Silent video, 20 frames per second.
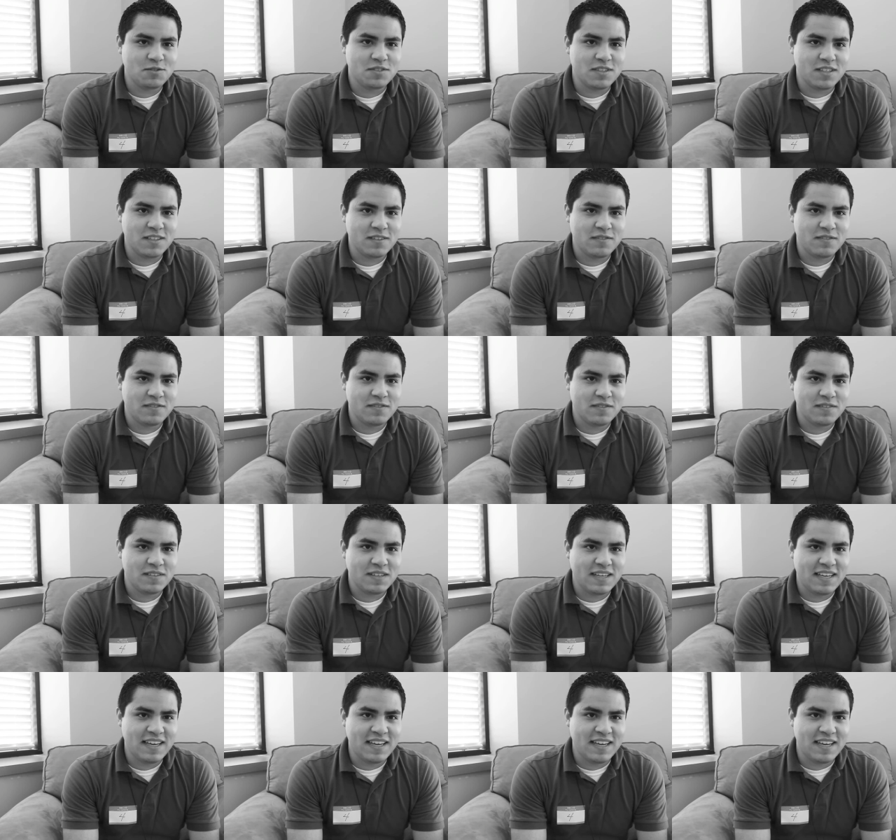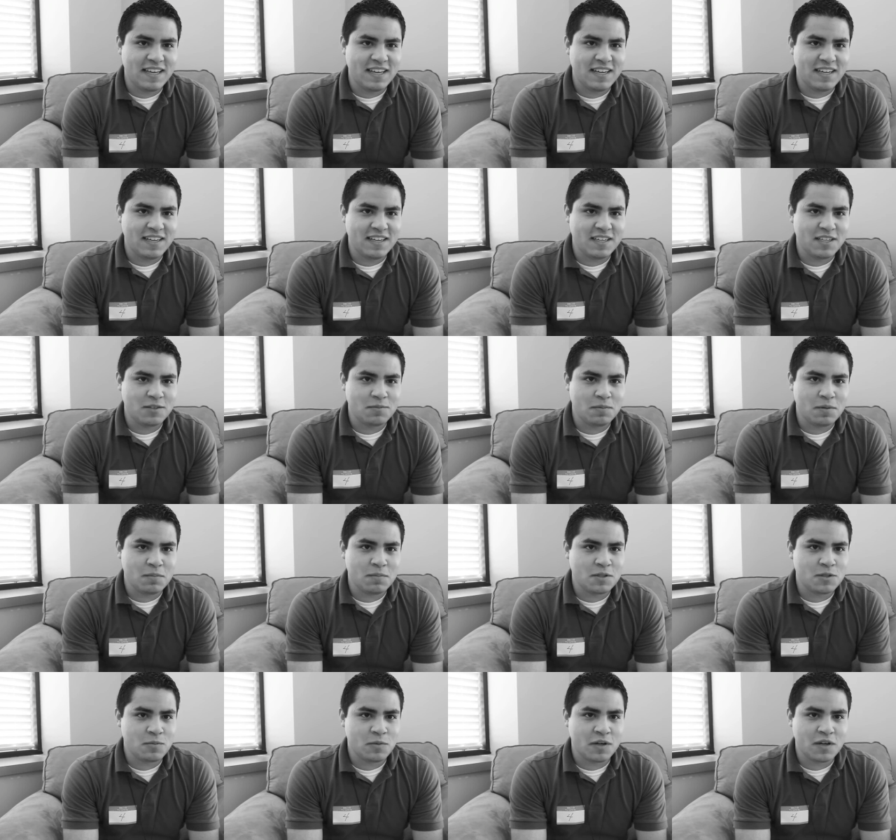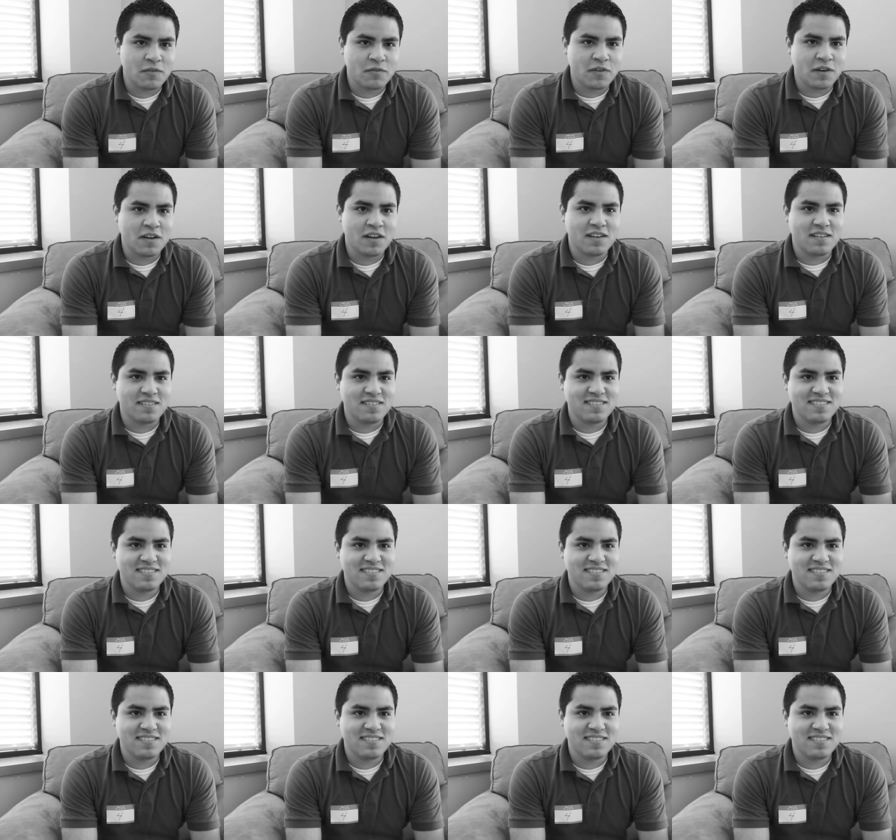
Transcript: stuff, and it's pretty much working for God. you,